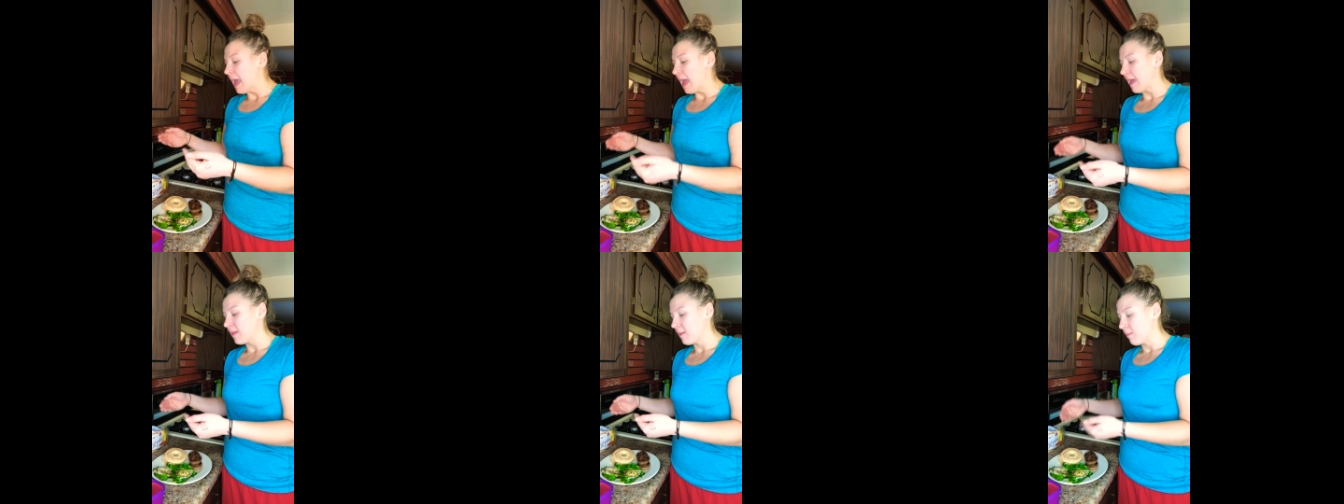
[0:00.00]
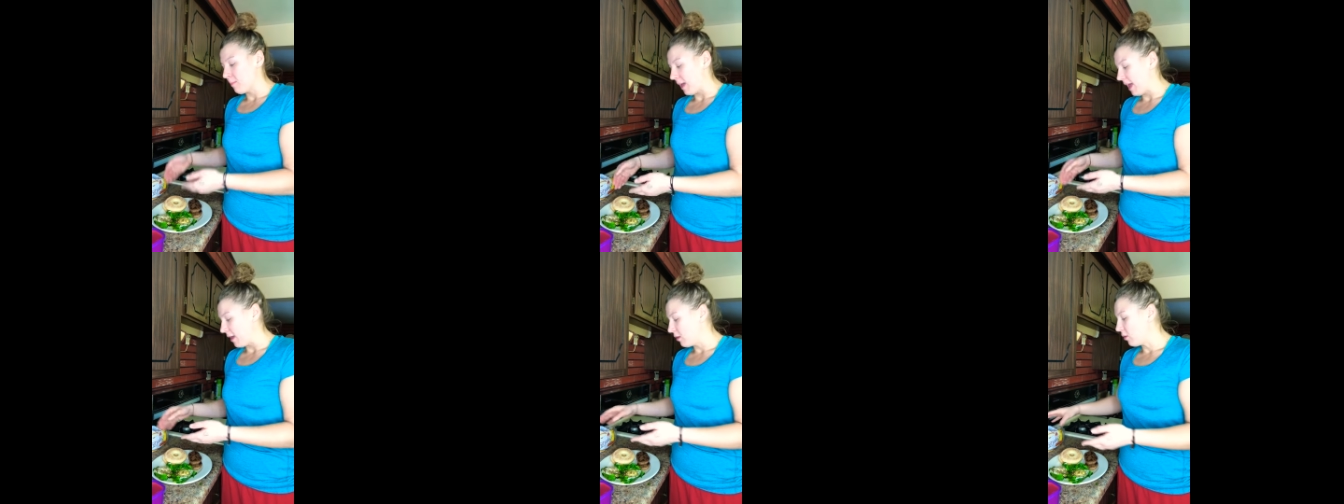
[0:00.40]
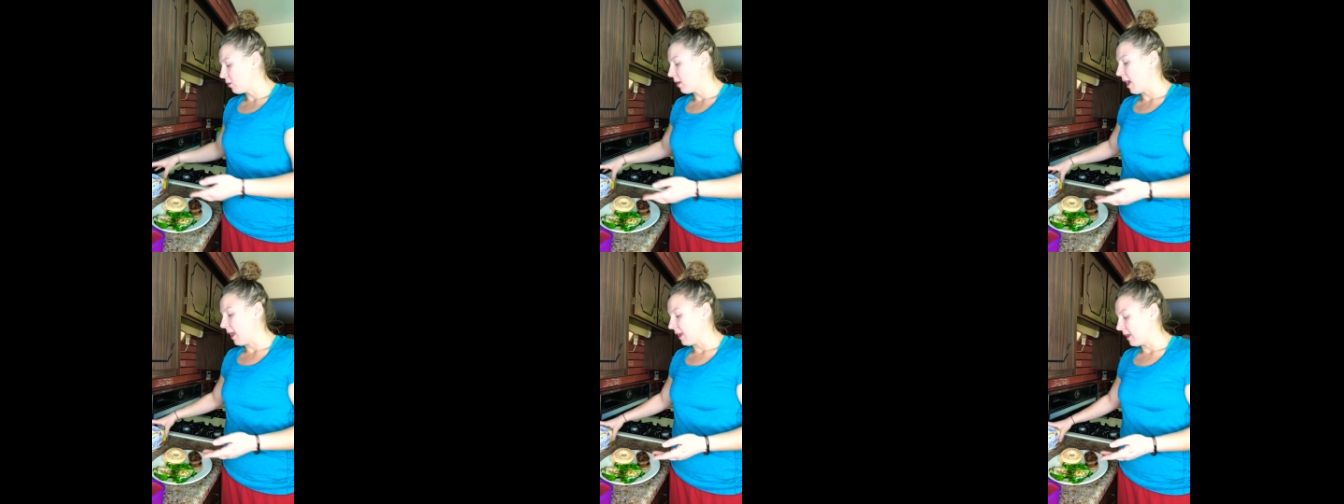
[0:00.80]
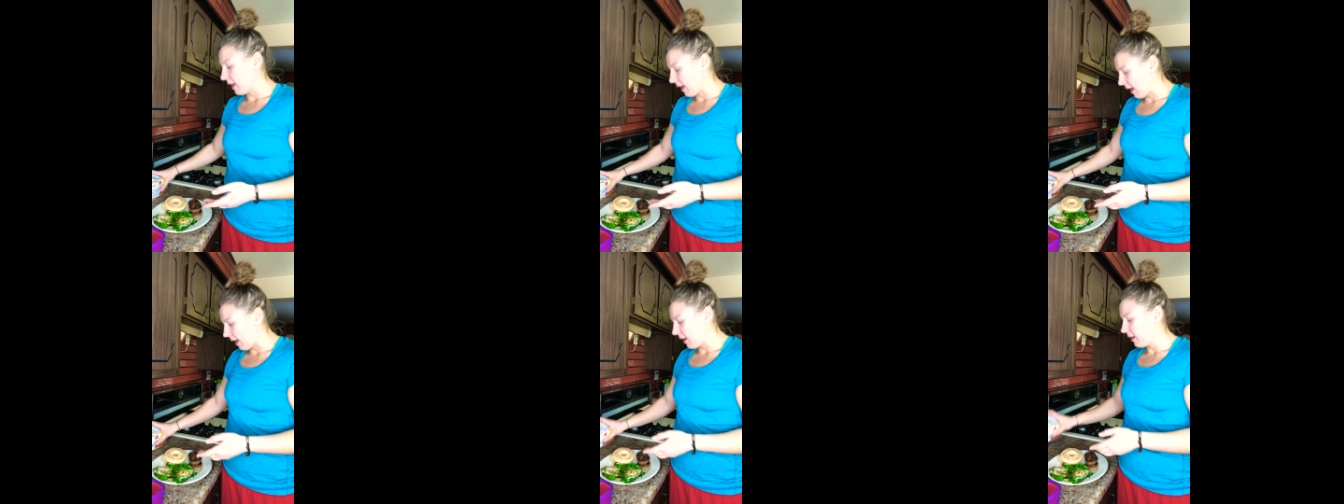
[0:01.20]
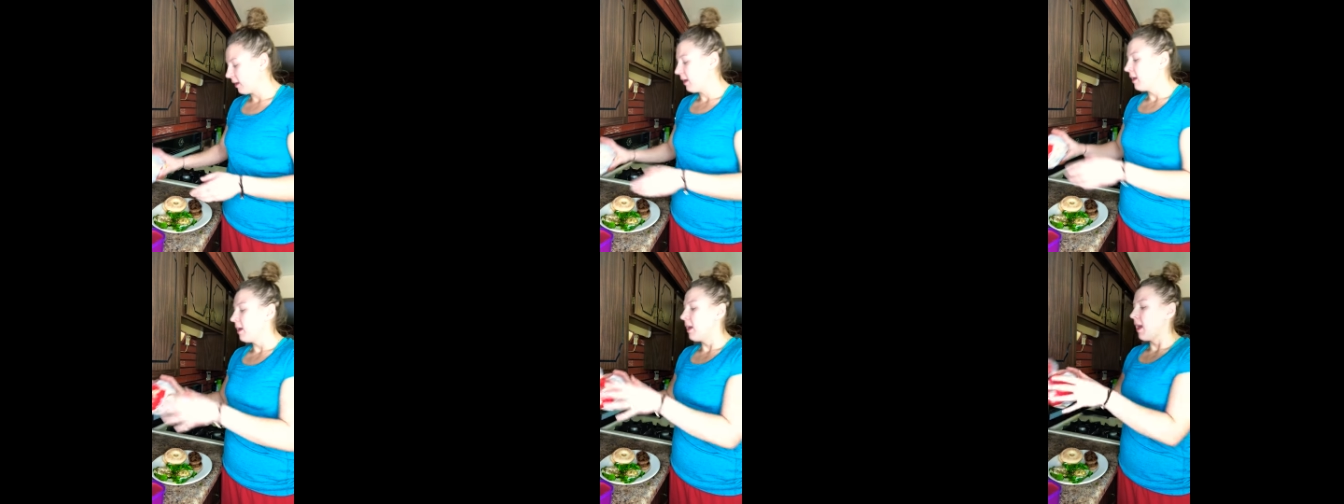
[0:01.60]
And the bagel, again,
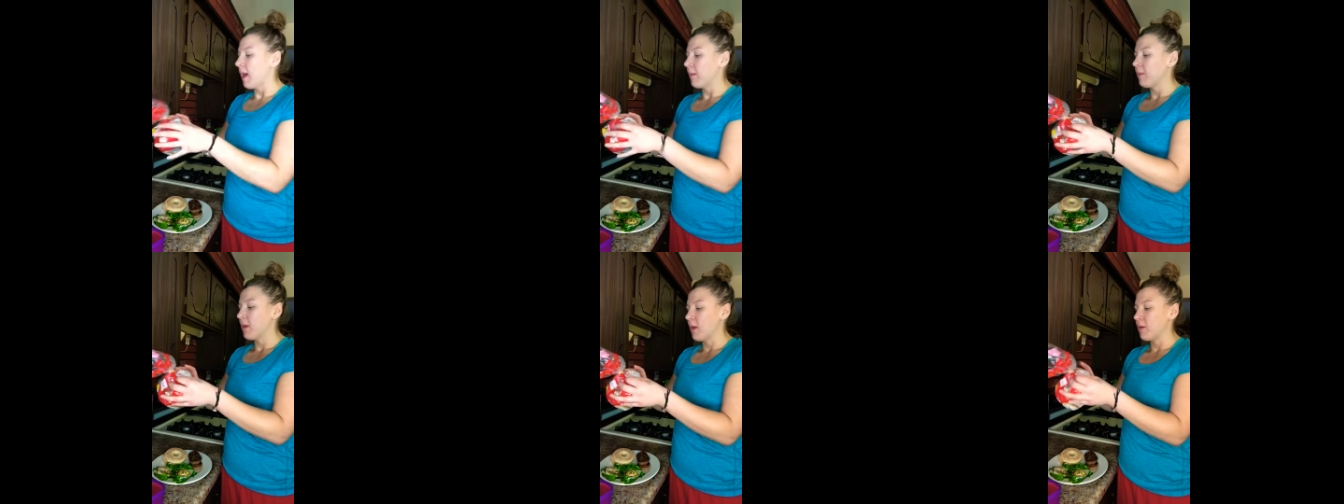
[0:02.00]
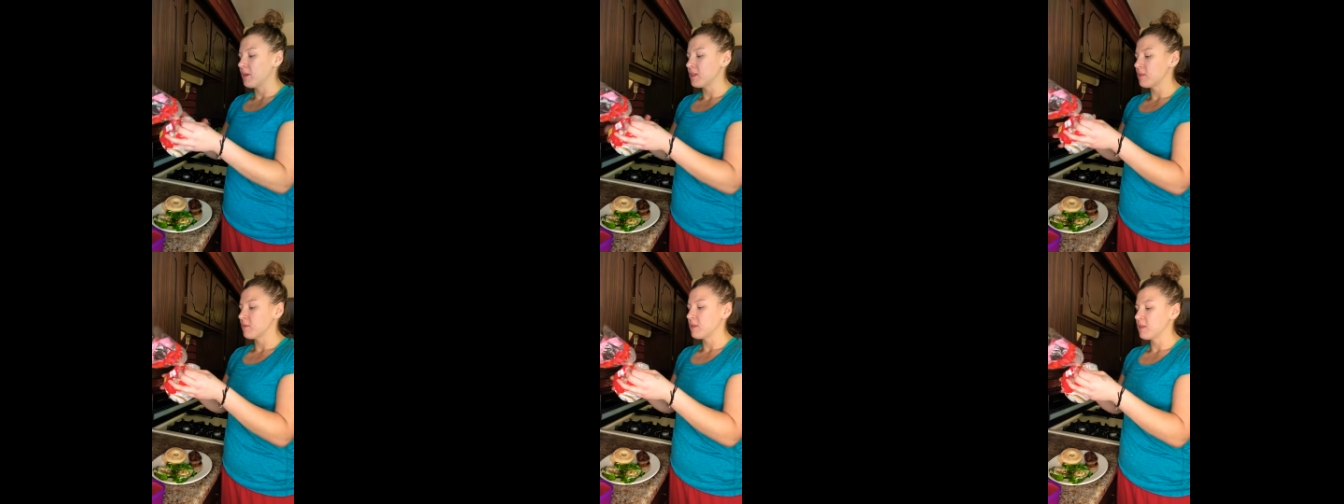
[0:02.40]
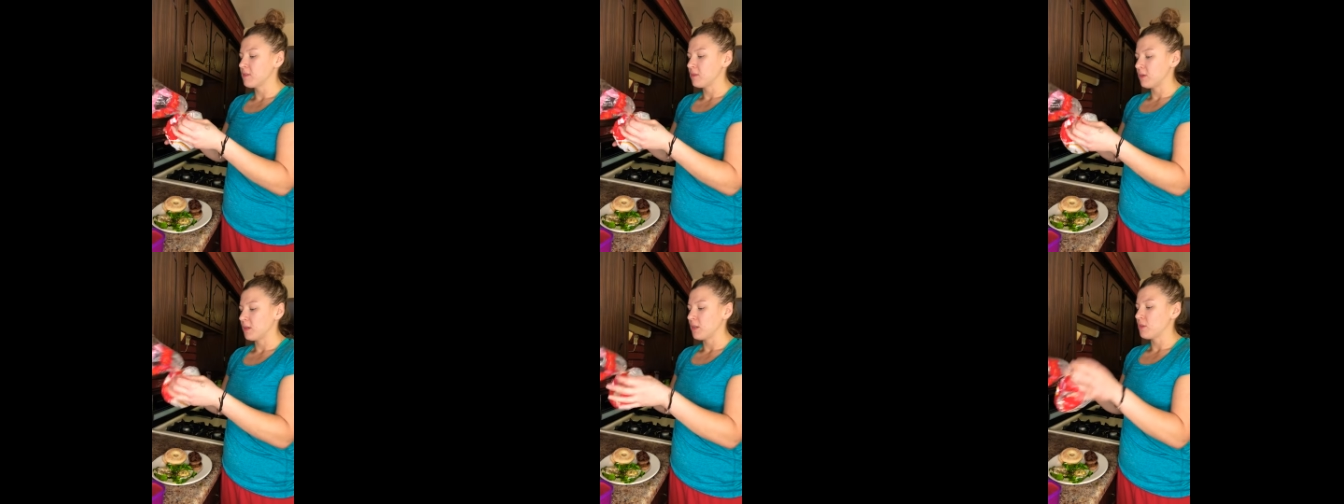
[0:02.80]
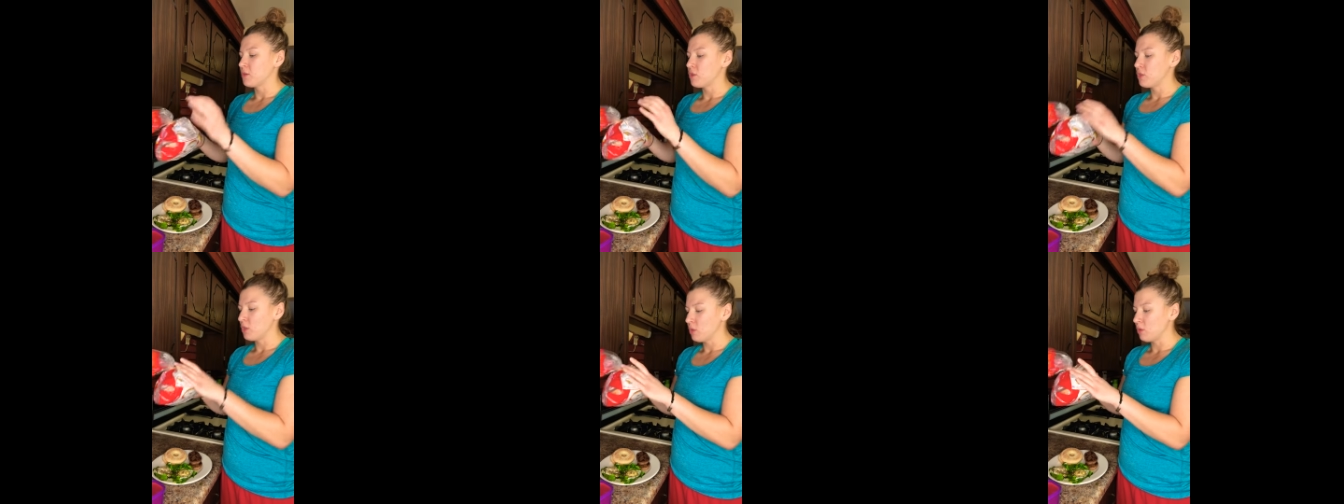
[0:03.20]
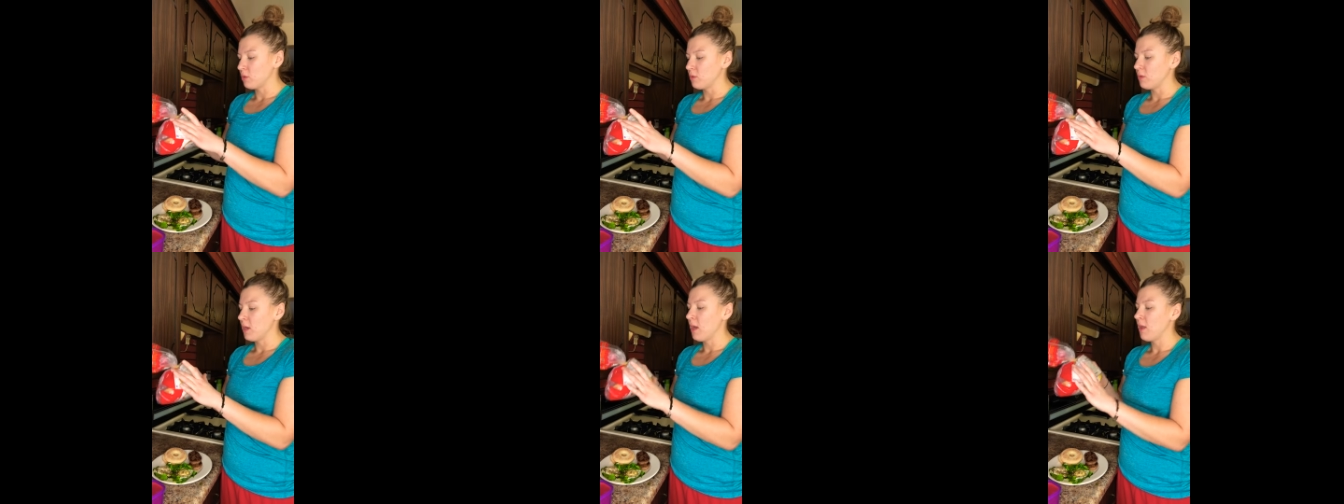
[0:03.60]
I'm going to resort
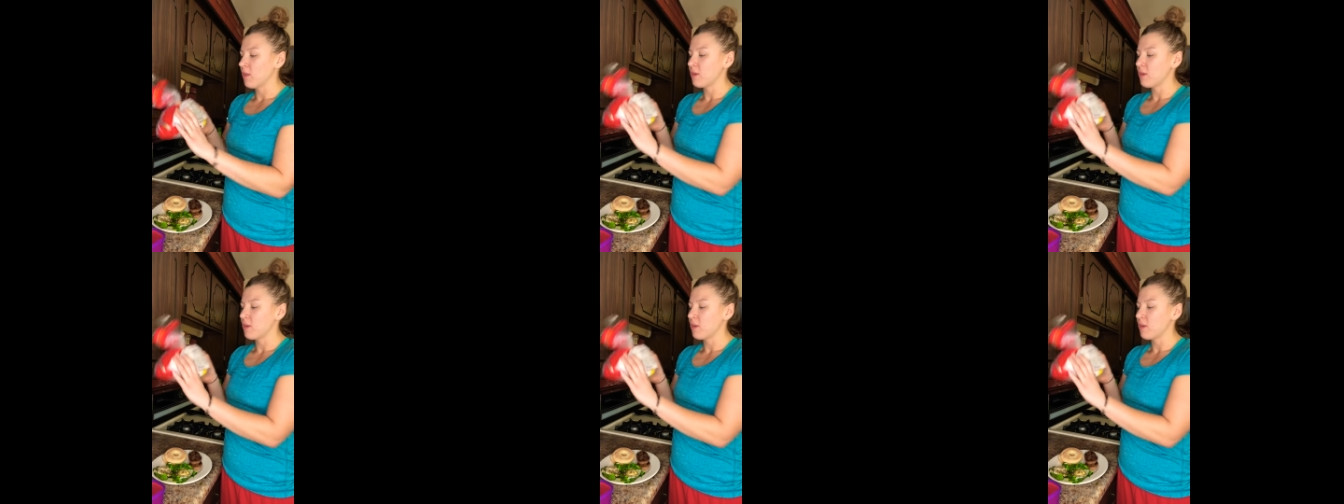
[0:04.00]
to